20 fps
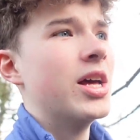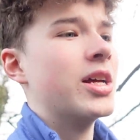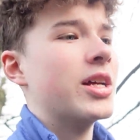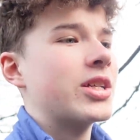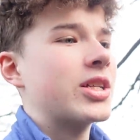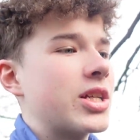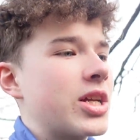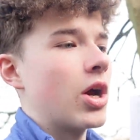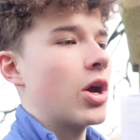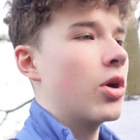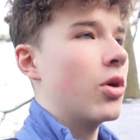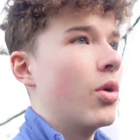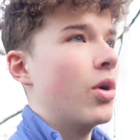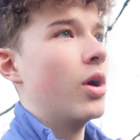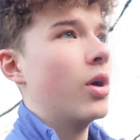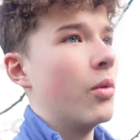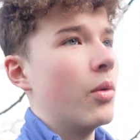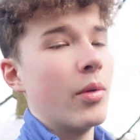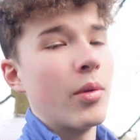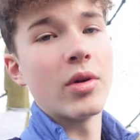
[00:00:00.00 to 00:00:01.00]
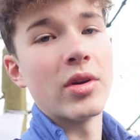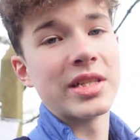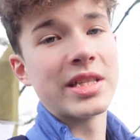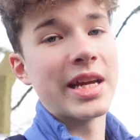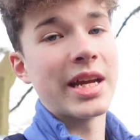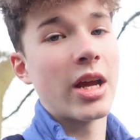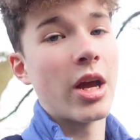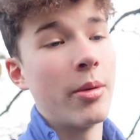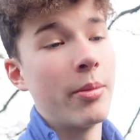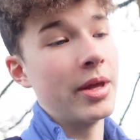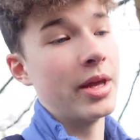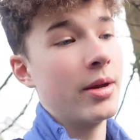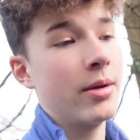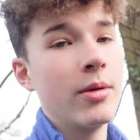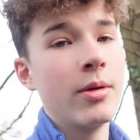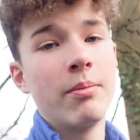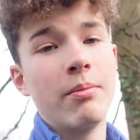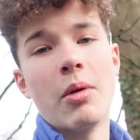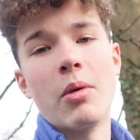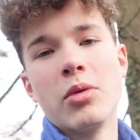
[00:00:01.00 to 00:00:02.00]
So we won't see it come
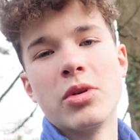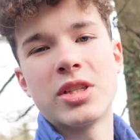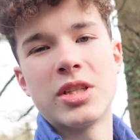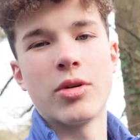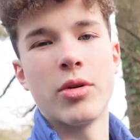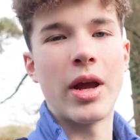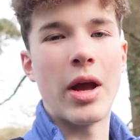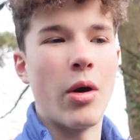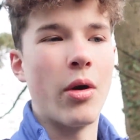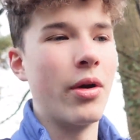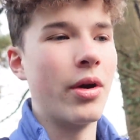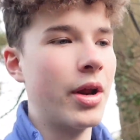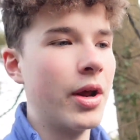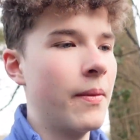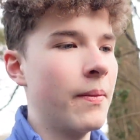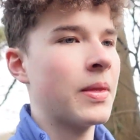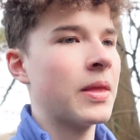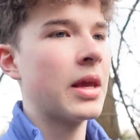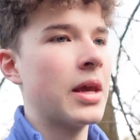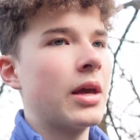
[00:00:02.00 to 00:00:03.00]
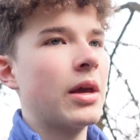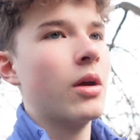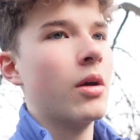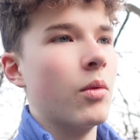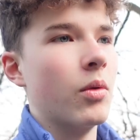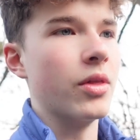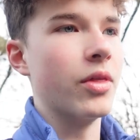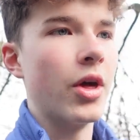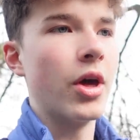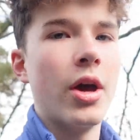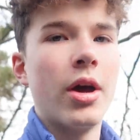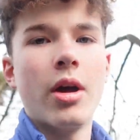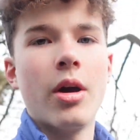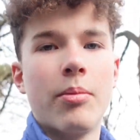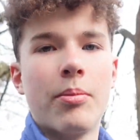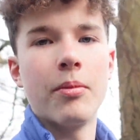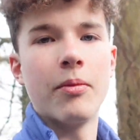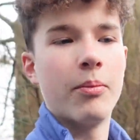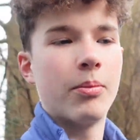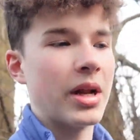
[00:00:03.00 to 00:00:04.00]
in, but we'll still get on with
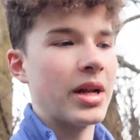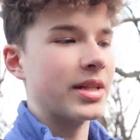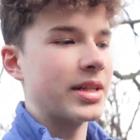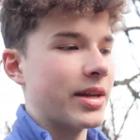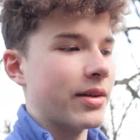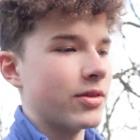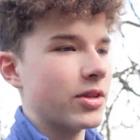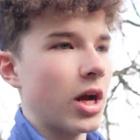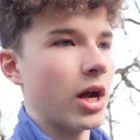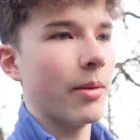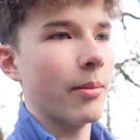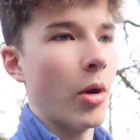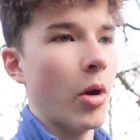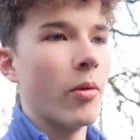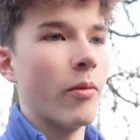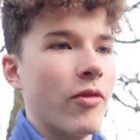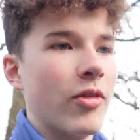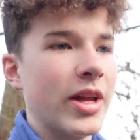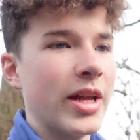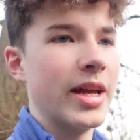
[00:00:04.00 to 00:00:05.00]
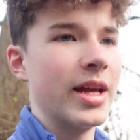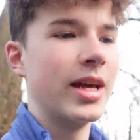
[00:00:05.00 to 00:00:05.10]
plenty of time, hopefully.